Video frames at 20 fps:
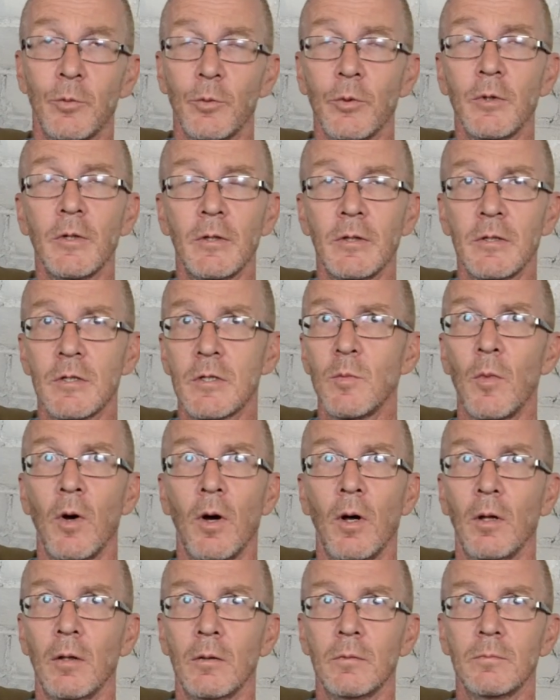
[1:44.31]
Really
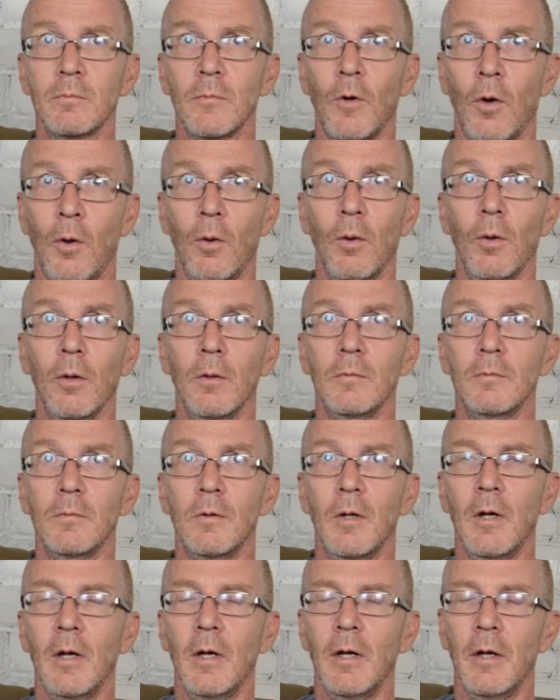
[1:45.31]
small hole.
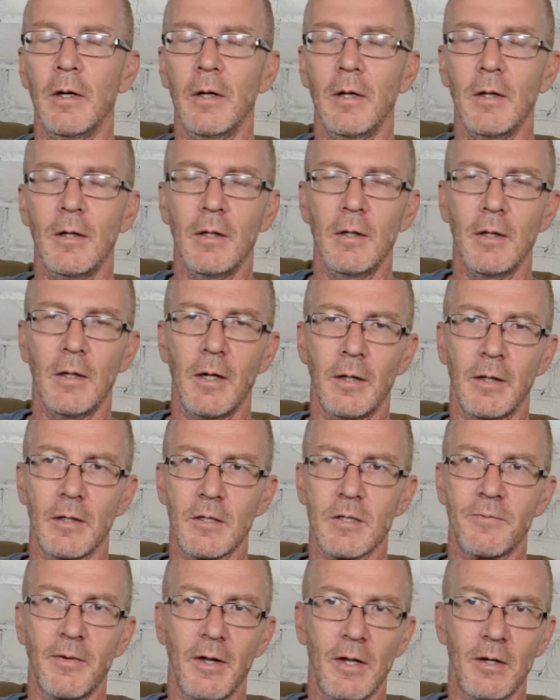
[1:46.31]
And
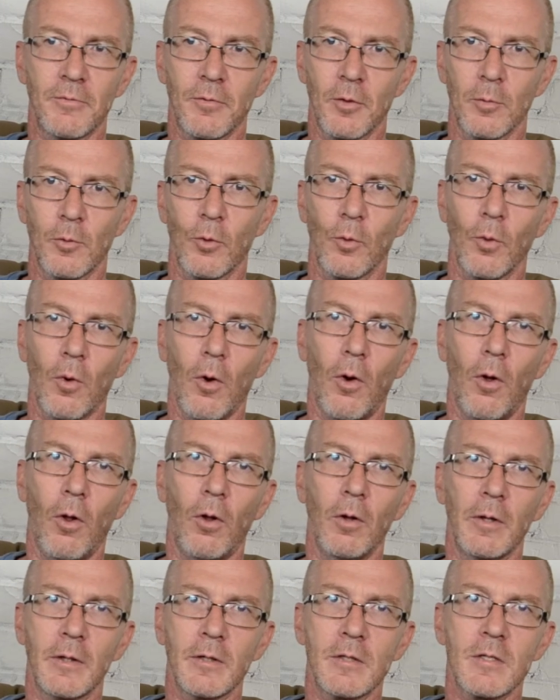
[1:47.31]
it's fed from a
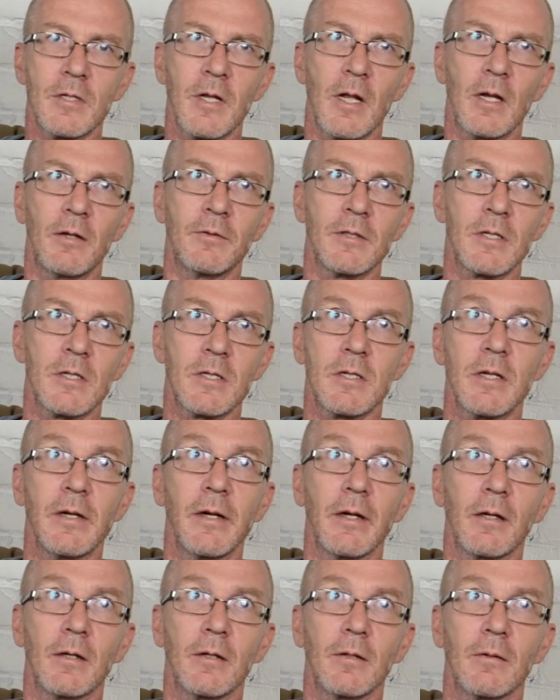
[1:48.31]
roll instead of a
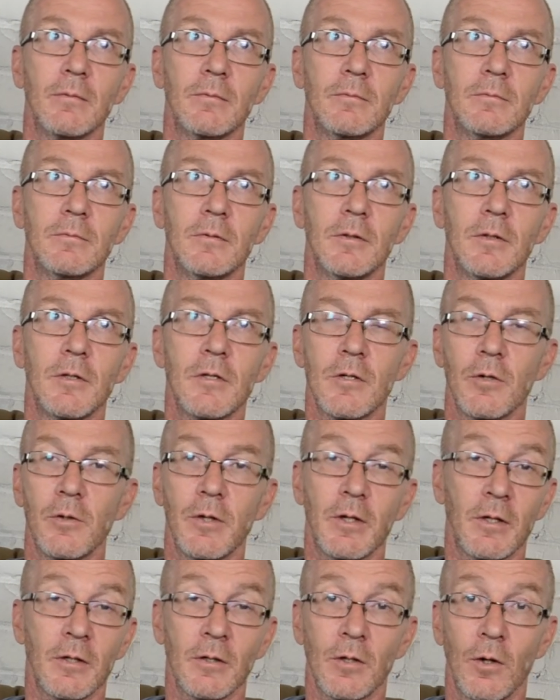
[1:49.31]
stick, so
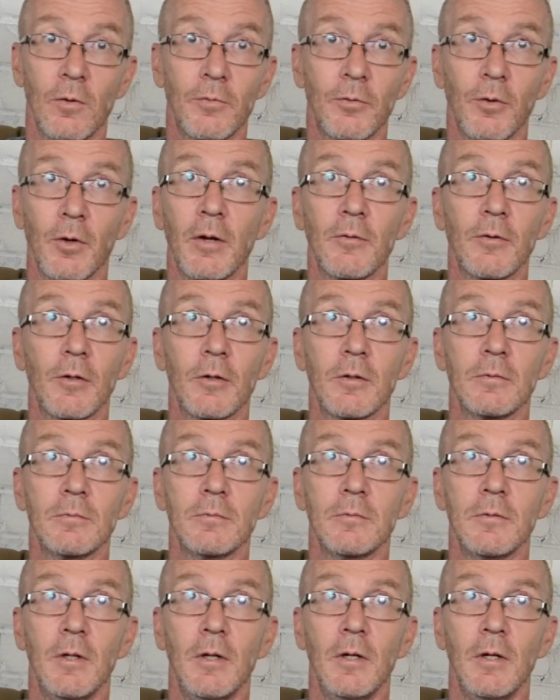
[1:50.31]
it can go forever.
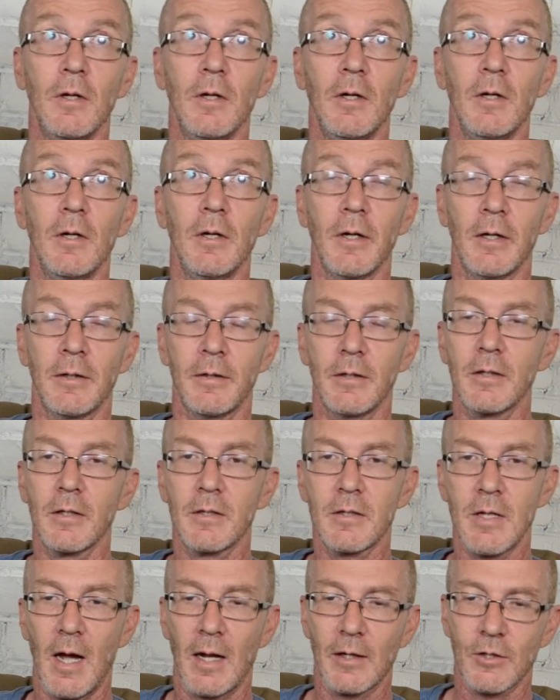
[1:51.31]
And then
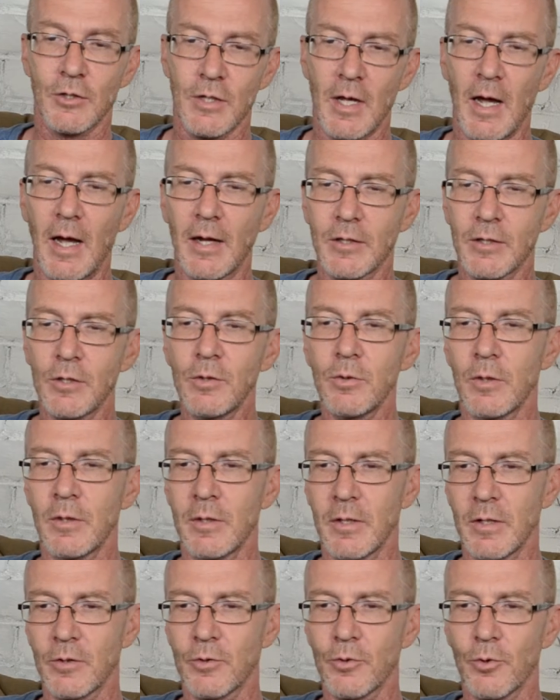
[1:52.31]
attach that to
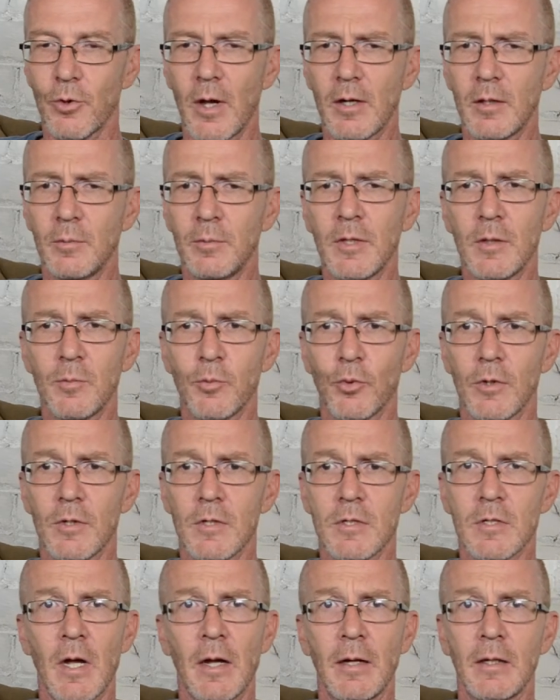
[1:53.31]
an incredibly
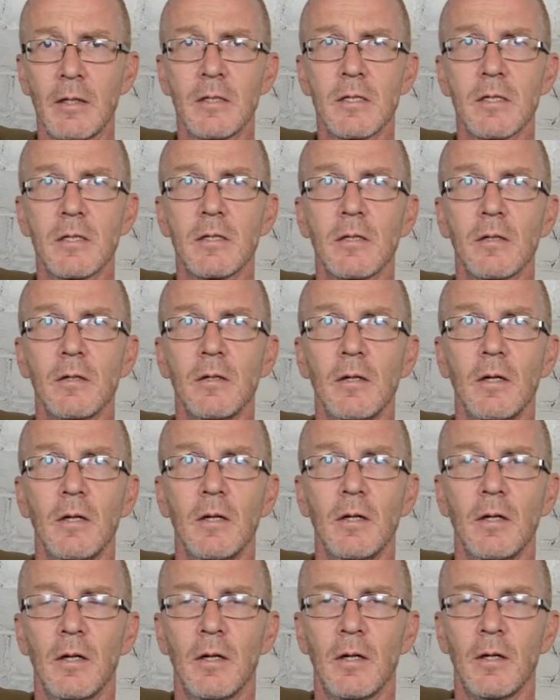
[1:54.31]
precise
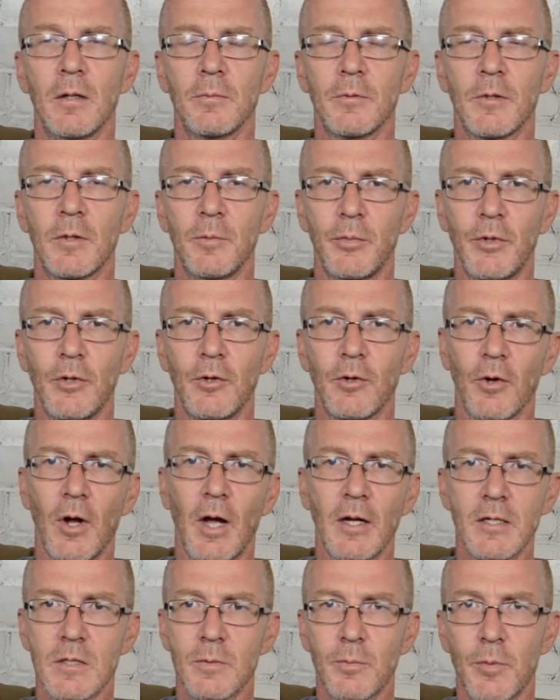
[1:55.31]

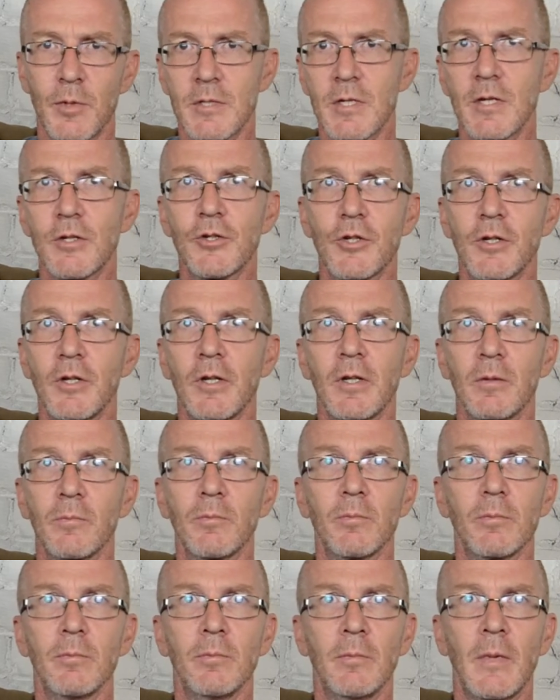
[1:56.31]
computerized
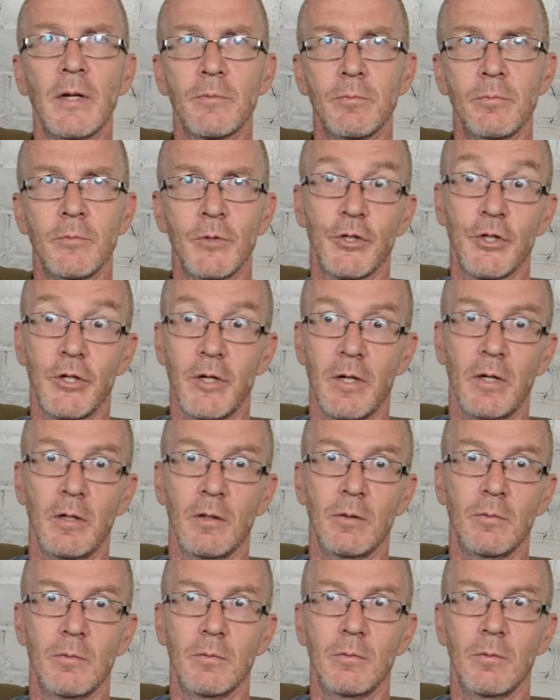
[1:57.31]
positioning
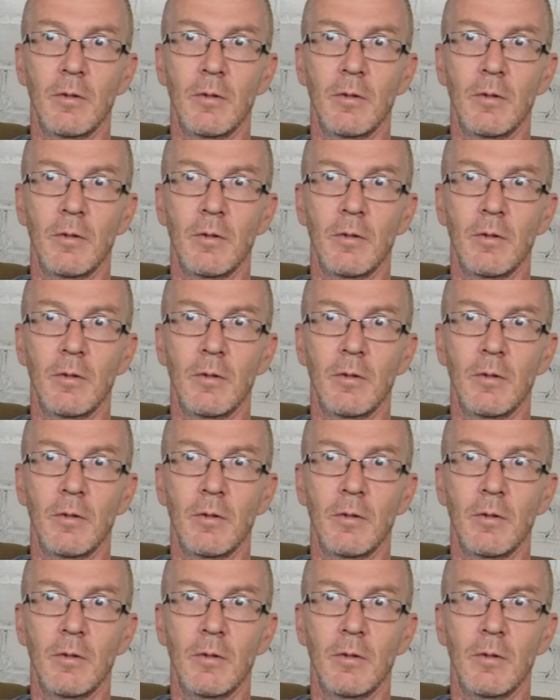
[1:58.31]
machine.